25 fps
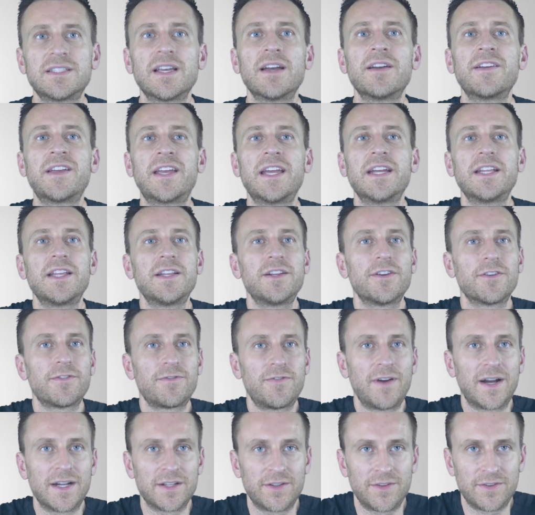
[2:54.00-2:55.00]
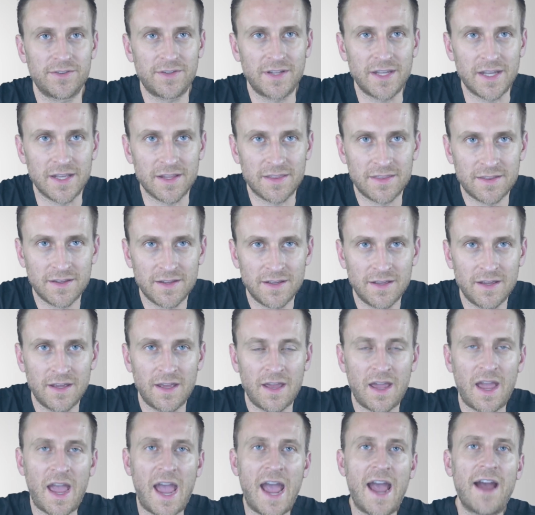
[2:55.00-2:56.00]
of getting your final teeth.
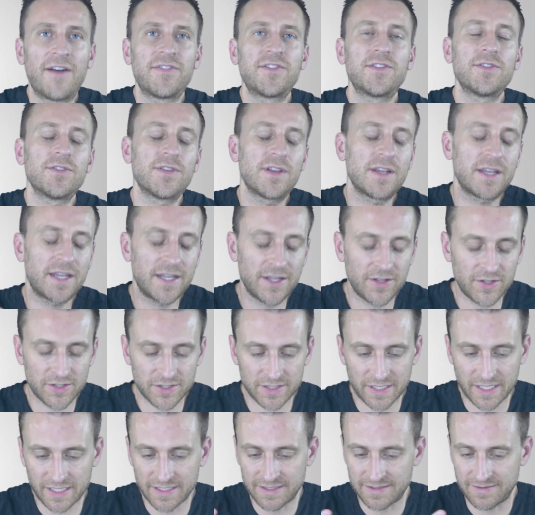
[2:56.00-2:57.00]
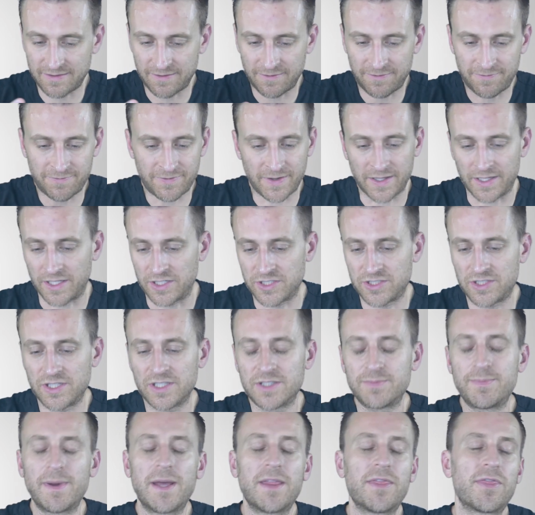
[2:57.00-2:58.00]
After the healing has finished,
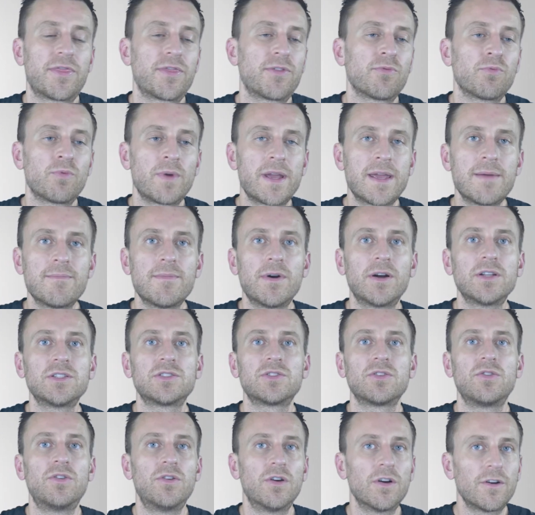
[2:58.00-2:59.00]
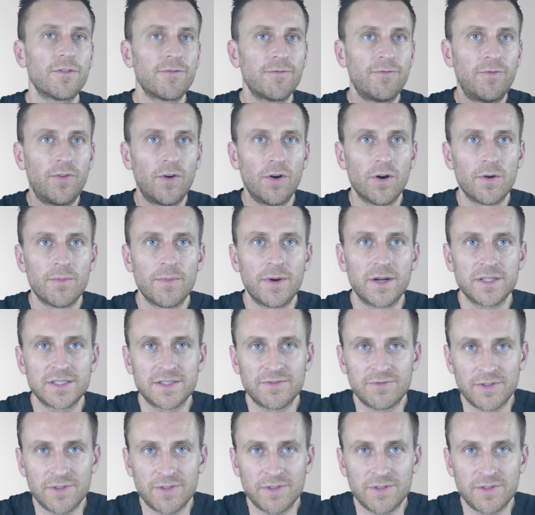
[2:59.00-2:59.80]
it's been 3 months or 4 months